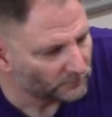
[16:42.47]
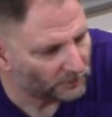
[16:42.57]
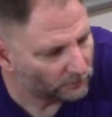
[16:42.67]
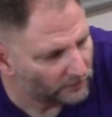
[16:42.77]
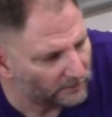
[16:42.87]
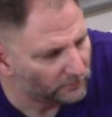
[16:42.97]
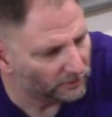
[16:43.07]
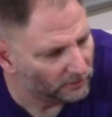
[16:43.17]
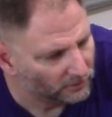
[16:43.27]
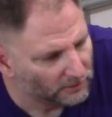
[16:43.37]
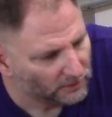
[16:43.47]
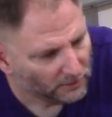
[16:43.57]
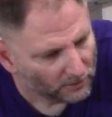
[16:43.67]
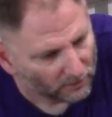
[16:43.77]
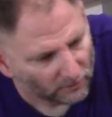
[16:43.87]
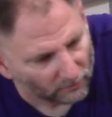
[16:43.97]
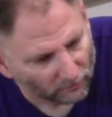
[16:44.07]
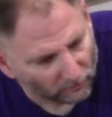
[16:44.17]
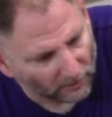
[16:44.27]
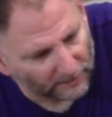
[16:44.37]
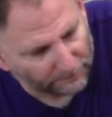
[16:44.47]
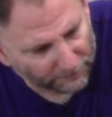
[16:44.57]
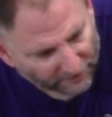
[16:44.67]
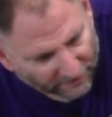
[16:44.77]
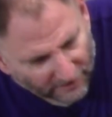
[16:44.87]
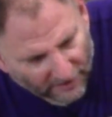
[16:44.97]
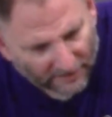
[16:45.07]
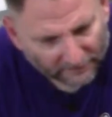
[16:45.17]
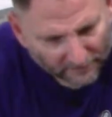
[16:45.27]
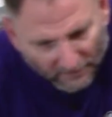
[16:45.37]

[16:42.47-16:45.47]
we will wipe that.